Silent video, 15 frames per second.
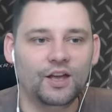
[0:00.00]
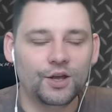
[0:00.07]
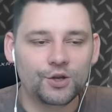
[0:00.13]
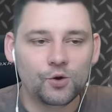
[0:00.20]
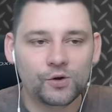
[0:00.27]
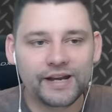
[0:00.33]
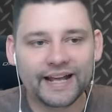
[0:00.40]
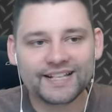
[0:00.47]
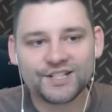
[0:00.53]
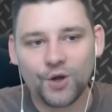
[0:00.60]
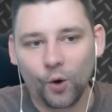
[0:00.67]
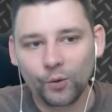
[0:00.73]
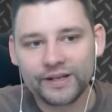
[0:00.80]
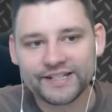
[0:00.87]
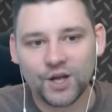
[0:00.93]
Your next
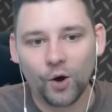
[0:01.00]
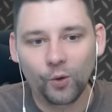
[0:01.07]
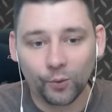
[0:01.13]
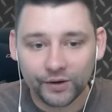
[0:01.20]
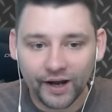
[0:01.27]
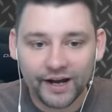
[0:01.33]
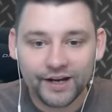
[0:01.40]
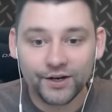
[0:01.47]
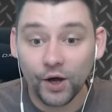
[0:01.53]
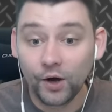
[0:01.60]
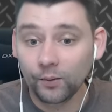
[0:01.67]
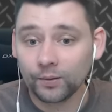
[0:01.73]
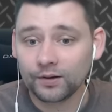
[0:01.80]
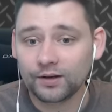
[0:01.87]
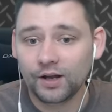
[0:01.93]
goal is gold. I
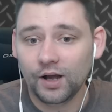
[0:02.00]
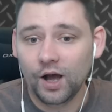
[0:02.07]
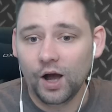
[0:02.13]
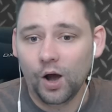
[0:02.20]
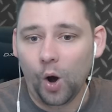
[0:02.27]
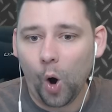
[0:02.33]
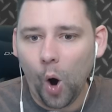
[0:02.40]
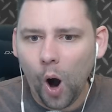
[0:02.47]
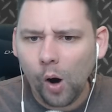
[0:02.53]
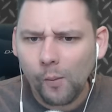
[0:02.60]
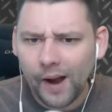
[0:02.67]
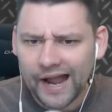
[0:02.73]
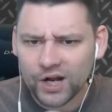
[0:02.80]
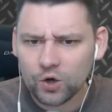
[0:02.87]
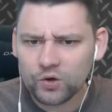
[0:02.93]
know. Oh
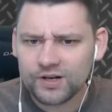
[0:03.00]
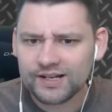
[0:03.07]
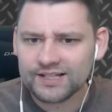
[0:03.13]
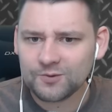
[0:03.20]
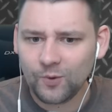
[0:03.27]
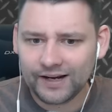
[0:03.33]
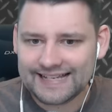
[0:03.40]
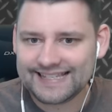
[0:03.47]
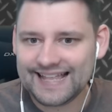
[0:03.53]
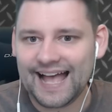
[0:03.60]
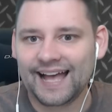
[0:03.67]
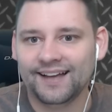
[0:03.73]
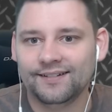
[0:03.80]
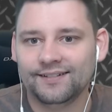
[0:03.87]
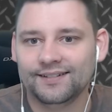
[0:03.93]
my goodness, what is
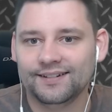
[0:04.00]
that?